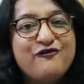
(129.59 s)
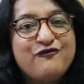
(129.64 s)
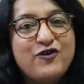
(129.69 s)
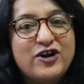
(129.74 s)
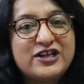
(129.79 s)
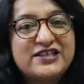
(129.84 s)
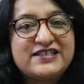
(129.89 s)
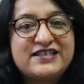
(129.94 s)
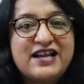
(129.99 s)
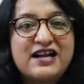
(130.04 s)

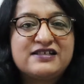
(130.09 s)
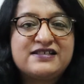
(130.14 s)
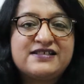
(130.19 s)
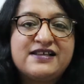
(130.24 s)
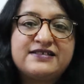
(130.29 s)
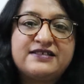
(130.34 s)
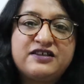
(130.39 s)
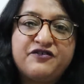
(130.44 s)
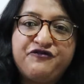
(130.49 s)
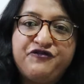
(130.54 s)
What
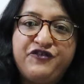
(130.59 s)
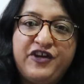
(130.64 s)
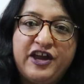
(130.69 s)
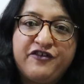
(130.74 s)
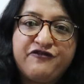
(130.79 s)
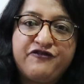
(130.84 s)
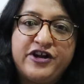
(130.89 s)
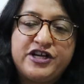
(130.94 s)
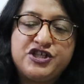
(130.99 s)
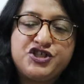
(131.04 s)
starts as a
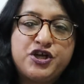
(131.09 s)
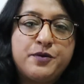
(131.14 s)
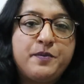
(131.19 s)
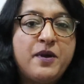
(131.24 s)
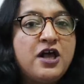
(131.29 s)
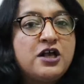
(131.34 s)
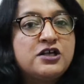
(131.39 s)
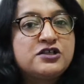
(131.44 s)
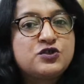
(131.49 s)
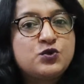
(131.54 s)
fake friendship
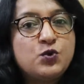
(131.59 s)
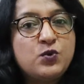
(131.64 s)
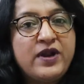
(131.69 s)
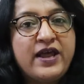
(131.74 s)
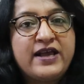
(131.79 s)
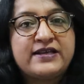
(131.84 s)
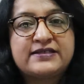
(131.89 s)
soon